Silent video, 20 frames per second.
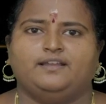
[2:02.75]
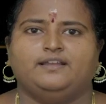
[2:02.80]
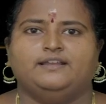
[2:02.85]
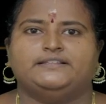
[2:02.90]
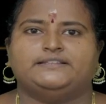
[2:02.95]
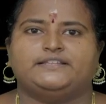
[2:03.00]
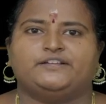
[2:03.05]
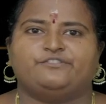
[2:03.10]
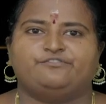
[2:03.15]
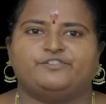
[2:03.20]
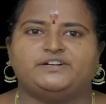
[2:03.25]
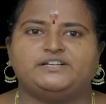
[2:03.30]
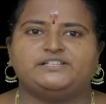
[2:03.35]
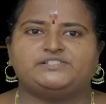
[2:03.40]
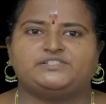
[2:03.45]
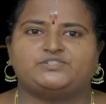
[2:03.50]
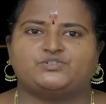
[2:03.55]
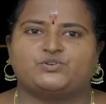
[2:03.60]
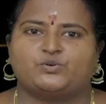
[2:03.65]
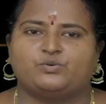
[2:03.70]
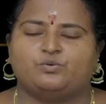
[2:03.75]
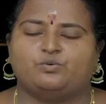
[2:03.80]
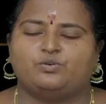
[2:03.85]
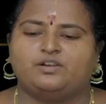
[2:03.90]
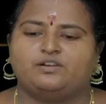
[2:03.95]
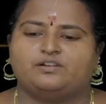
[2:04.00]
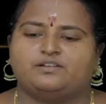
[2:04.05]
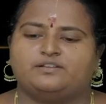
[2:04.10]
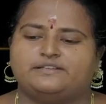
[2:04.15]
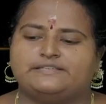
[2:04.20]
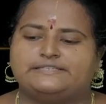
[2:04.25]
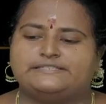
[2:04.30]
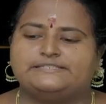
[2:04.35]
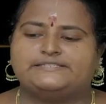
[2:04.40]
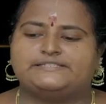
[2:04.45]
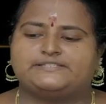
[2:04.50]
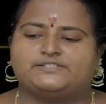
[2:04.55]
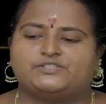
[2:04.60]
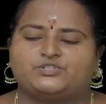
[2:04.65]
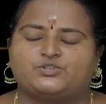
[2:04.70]
The first rule
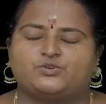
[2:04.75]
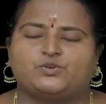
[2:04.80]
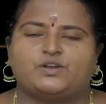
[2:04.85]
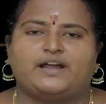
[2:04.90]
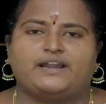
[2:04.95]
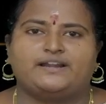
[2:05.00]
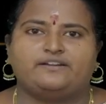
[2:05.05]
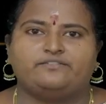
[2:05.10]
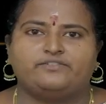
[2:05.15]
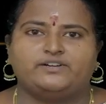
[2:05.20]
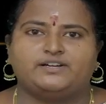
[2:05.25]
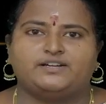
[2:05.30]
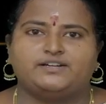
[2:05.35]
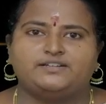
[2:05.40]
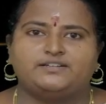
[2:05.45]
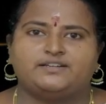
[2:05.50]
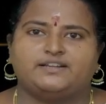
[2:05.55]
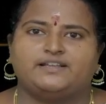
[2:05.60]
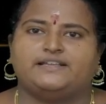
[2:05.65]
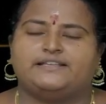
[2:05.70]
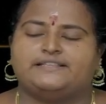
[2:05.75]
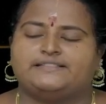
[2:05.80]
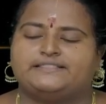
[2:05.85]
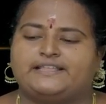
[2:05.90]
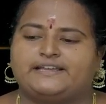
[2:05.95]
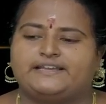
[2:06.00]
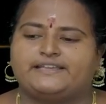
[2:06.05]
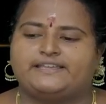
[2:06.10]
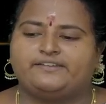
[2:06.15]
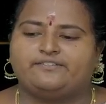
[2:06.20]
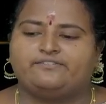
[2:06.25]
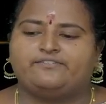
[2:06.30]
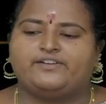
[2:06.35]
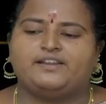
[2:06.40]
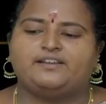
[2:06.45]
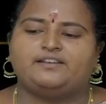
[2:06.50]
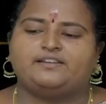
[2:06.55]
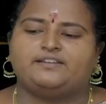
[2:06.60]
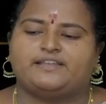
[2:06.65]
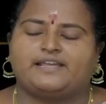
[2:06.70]
is to convert the
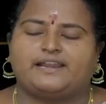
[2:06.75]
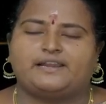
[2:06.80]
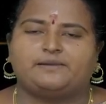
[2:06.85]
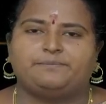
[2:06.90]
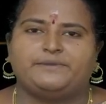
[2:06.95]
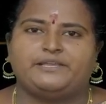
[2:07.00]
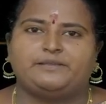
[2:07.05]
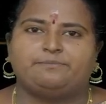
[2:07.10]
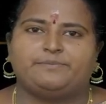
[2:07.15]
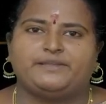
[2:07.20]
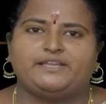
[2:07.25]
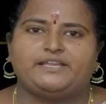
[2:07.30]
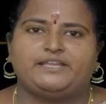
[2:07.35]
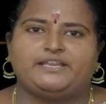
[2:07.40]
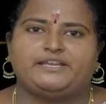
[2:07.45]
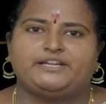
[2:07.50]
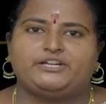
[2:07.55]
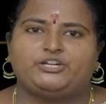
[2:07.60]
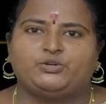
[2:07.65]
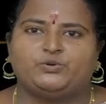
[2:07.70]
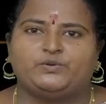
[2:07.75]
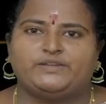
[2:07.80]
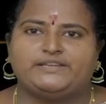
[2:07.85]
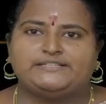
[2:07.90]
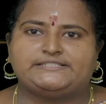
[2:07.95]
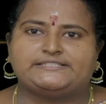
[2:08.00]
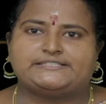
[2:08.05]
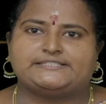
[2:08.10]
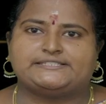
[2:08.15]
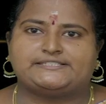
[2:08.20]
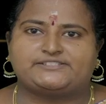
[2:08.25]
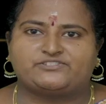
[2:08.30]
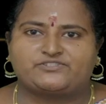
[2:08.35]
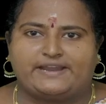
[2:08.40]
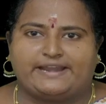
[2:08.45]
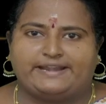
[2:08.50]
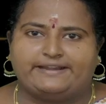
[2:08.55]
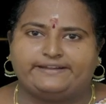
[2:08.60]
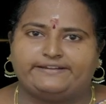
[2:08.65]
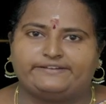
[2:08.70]
given LPP into its
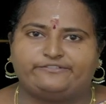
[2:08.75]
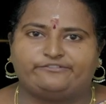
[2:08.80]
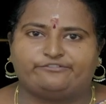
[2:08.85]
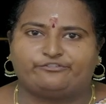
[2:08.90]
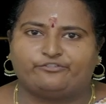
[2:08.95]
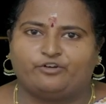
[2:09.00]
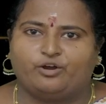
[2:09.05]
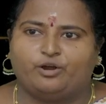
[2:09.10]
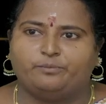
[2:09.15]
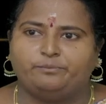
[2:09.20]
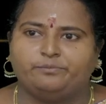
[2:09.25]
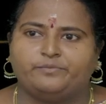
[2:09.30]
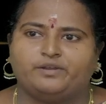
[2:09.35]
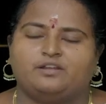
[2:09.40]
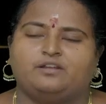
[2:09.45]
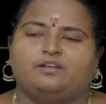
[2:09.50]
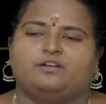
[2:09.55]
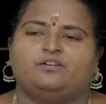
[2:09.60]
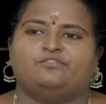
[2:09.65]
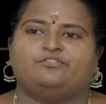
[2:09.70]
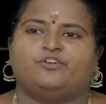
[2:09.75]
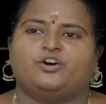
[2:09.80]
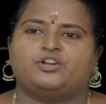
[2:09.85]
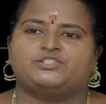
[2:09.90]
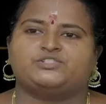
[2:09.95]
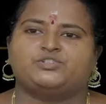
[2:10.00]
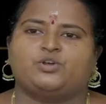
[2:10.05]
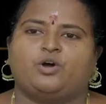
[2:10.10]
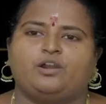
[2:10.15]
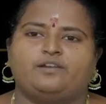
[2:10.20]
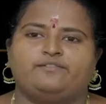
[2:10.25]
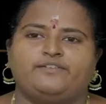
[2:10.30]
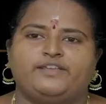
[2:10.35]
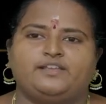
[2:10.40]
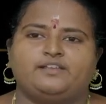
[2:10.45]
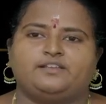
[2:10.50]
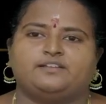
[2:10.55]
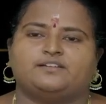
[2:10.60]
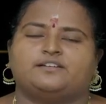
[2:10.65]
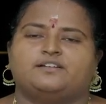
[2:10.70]
standard form for
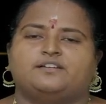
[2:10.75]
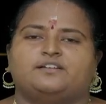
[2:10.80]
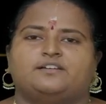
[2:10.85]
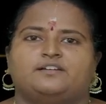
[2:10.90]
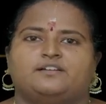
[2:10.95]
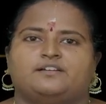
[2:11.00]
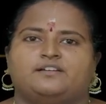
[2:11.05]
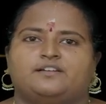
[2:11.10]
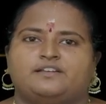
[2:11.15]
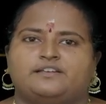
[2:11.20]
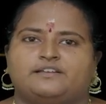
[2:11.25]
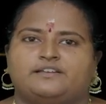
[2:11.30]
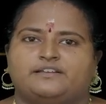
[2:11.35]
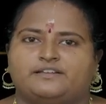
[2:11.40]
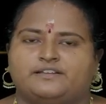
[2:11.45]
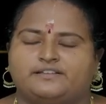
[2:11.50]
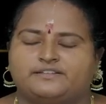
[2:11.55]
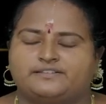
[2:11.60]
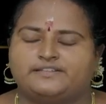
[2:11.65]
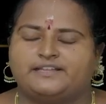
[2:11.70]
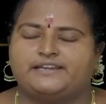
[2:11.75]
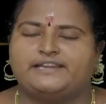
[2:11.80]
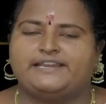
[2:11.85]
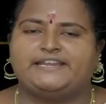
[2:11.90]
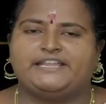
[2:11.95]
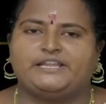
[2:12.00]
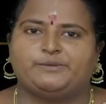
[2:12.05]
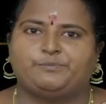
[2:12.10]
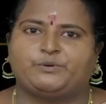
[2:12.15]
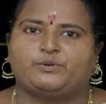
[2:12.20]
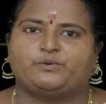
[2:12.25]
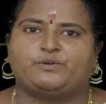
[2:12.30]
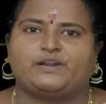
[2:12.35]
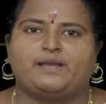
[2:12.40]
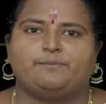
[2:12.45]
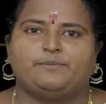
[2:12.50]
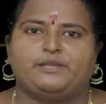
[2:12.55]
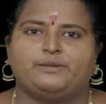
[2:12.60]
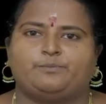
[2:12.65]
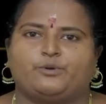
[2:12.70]
solving the linear
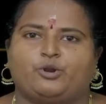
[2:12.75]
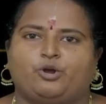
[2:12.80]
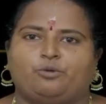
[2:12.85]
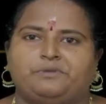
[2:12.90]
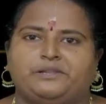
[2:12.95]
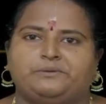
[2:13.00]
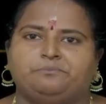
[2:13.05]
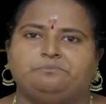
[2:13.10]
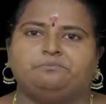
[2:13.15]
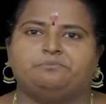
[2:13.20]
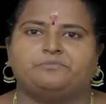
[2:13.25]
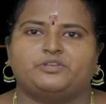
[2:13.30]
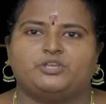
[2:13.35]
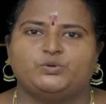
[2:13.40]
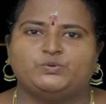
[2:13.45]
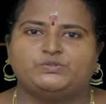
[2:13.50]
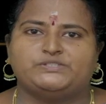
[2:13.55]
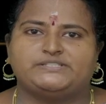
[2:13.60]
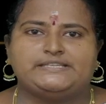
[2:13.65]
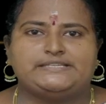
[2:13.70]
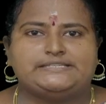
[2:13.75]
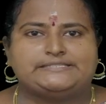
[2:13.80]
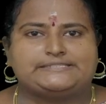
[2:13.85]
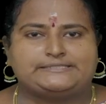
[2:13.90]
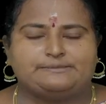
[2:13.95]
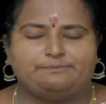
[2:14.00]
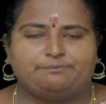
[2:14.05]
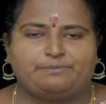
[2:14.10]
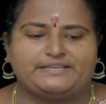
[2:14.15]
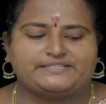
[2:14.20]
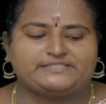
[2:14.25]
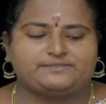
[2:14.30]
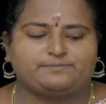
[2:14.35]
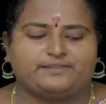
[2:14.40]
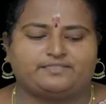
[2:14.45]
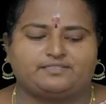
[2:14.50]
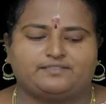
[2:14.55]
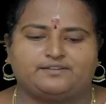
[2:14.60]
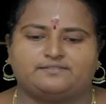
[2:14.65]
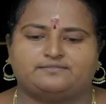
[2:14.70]
programming problem using Simplex
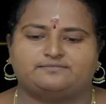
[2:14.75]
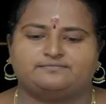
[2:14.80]
method.